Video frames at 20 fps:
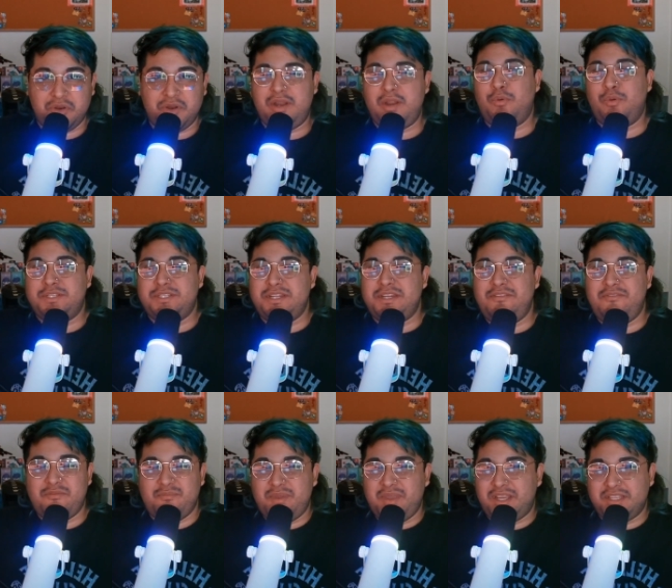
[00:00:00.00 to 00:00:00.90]
And it wasn't
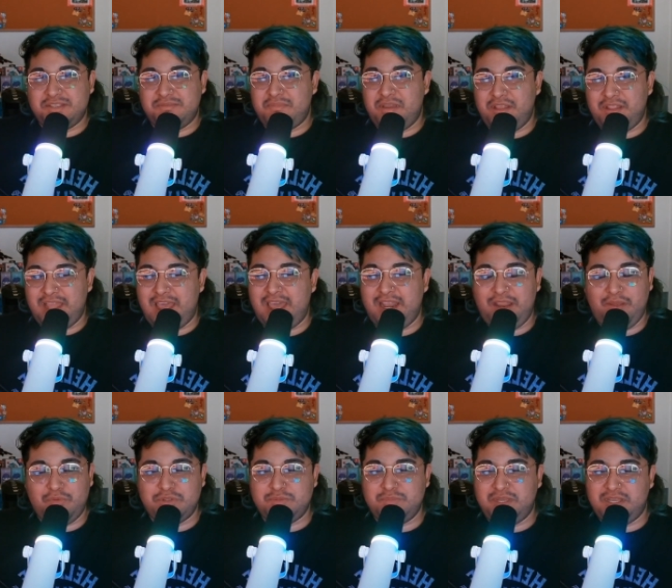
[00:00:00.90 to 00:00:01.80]
even because of my dad, it
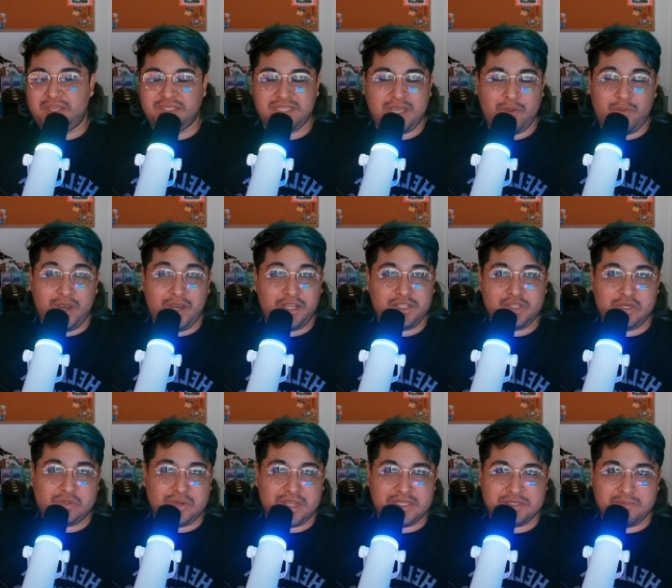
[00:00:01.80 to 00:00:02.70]
was because I wanted to
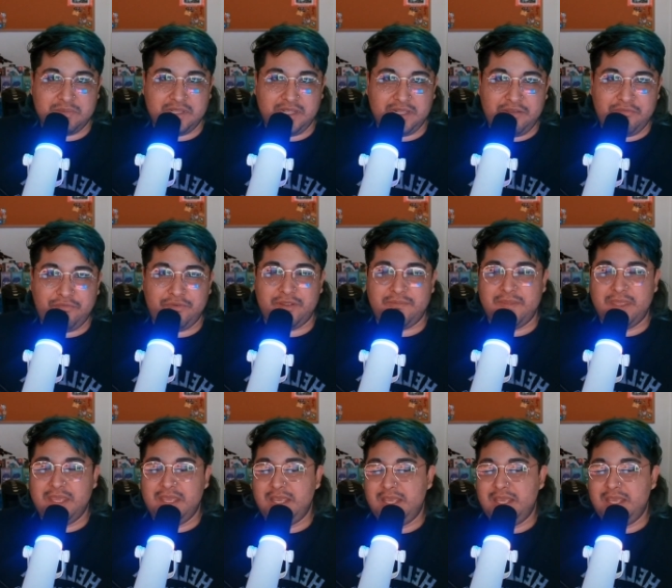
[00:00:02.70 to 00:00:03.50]
try something different.